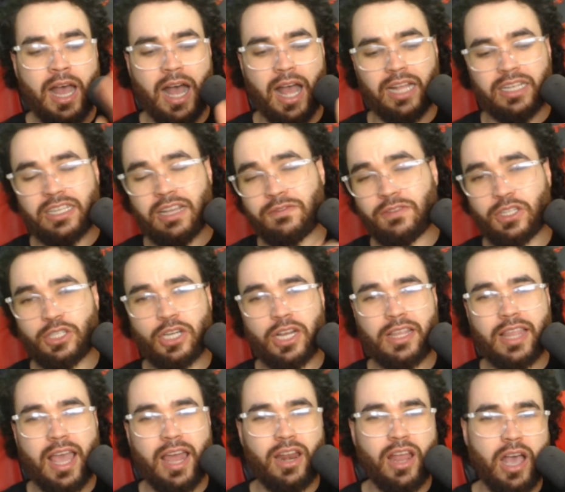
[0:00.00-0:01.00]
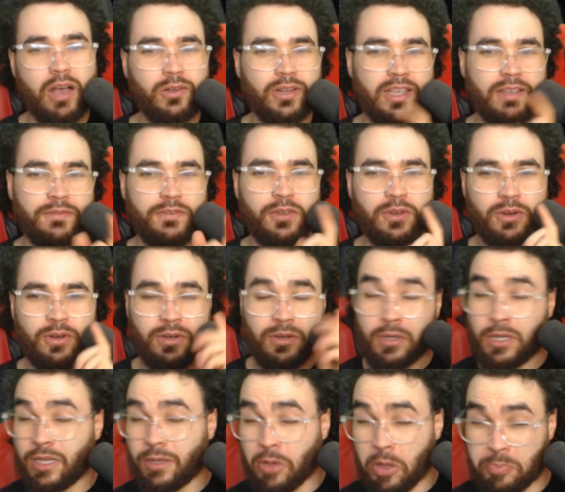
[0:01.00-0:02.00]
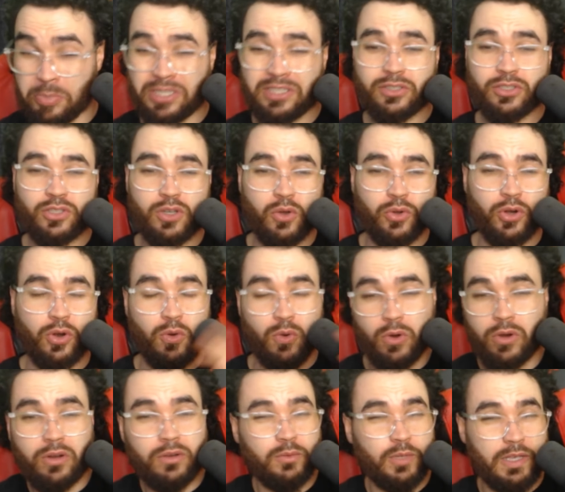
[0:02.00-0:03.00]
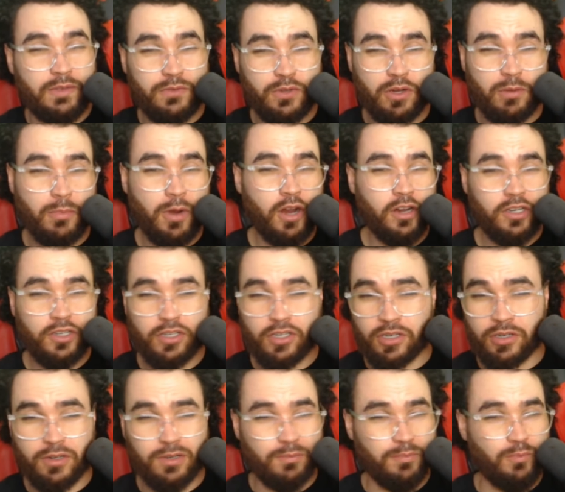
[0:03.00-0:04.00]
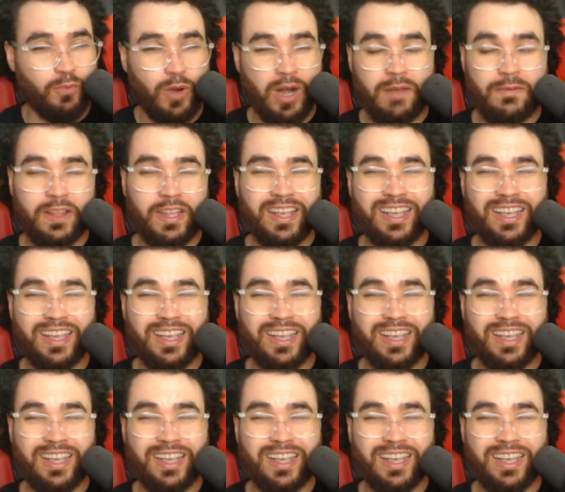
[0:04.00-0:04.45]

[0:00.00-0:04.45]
Uh, definitely check that out if you're a business owner or if you're a marketer or whatever the